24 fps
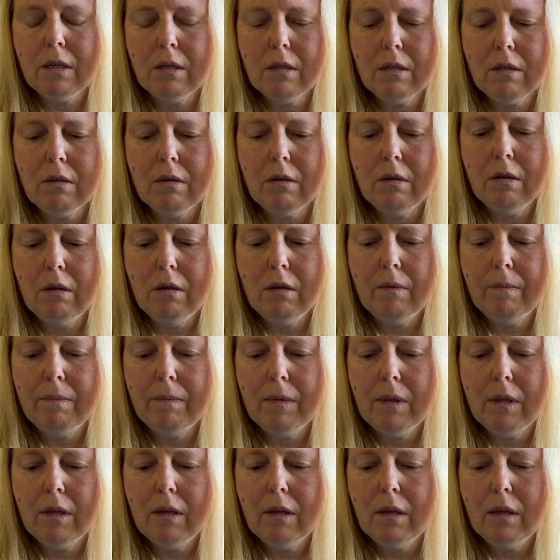So I
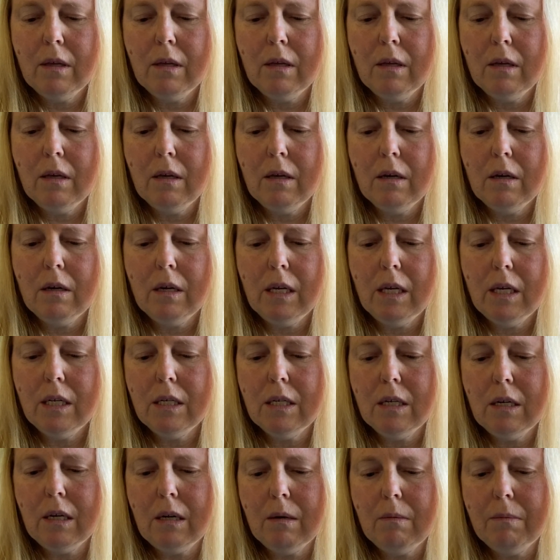
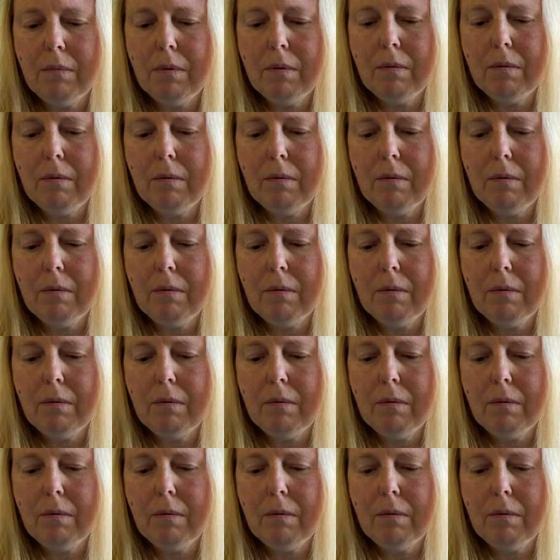ended up